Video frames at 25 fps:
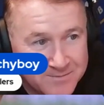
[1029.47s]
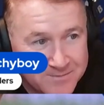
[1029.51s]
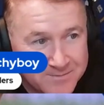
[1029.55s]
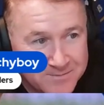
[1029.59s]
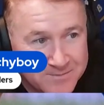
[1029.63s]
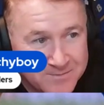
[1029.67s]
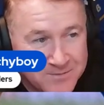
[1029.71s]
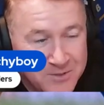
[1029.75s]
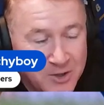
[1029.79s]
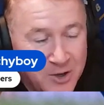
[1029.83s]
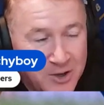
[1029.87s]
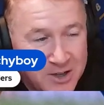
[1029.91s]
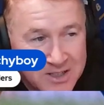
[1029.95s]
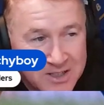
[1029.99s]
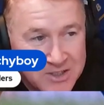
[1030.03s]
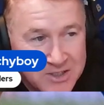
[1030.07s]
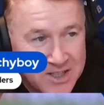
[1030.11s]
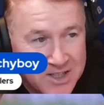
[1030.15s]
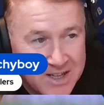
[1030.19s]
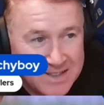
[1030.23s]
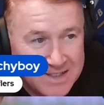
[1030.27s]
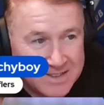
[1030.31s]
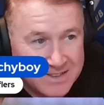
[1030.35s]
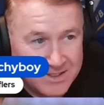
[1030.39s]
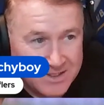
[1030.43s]
even a
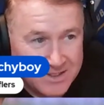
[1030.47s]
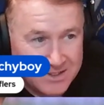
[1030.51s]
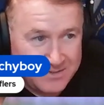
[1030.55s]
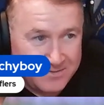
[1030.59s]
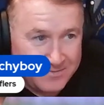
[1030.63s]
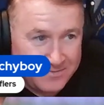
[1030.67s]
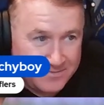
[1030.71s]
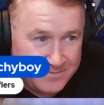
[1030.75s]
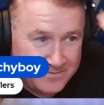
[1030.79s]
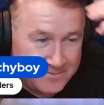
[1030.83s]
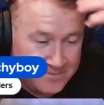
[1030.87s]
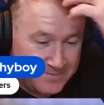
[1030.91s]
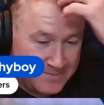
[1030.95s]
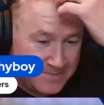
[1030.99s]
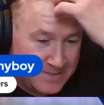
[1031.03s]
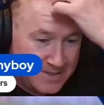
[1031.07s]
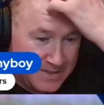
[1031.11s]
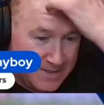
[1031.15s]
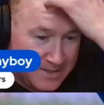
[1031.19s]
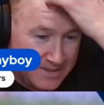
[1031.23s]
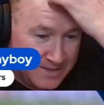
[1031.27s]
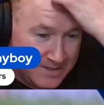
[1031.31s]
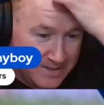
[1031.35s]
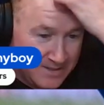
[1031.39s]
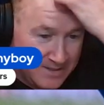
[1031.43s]
chance.
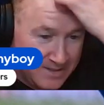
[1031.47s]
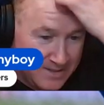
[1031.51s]
Yeah.